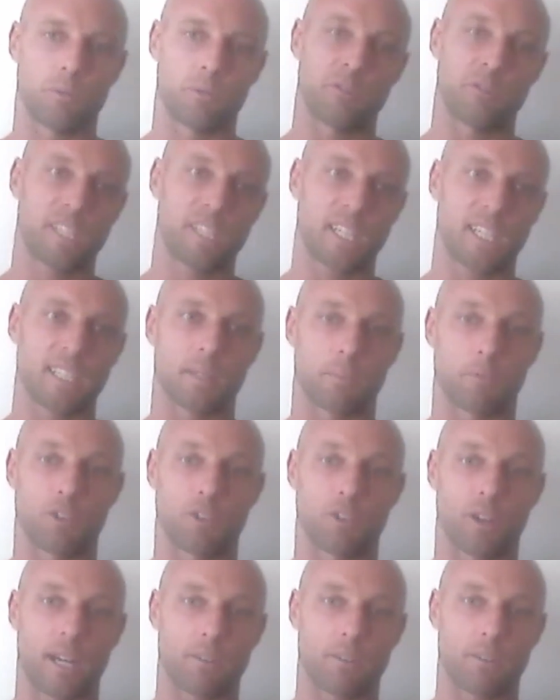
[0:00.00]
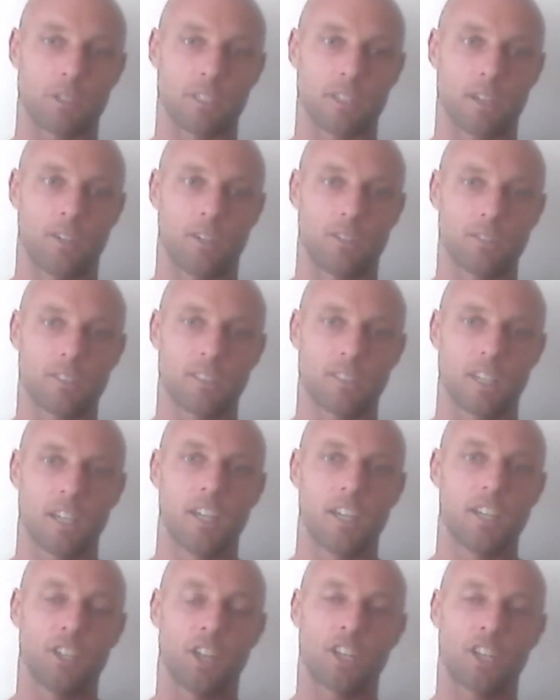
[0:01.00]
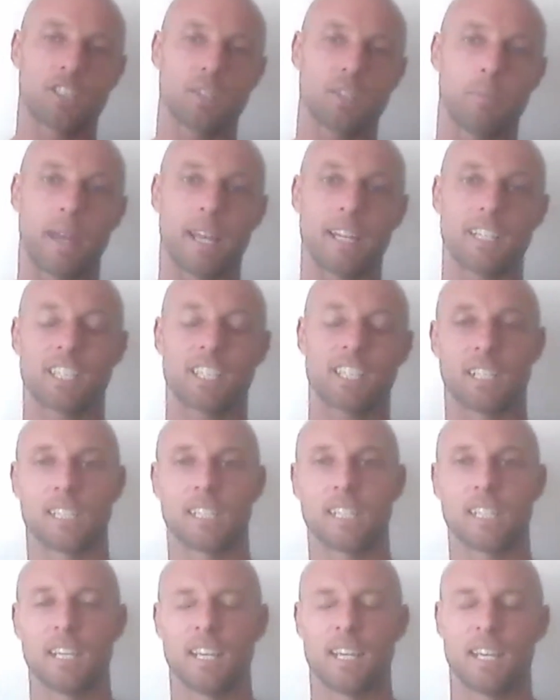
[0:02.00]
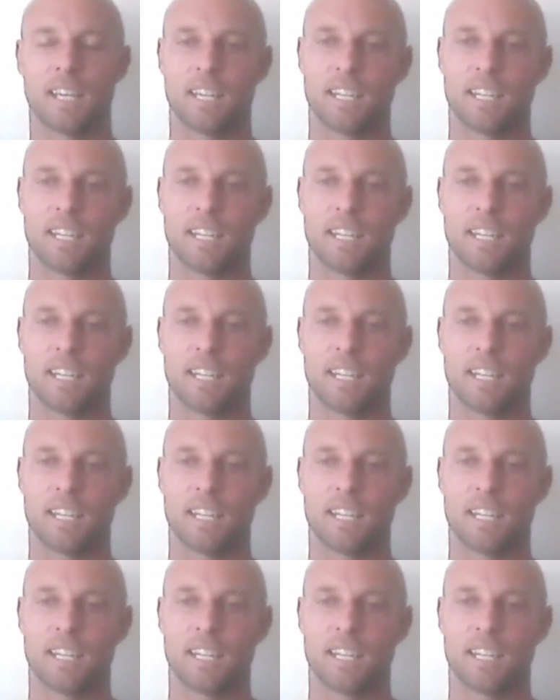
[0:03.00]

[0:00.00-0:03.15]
And we've seen some great results, not to mention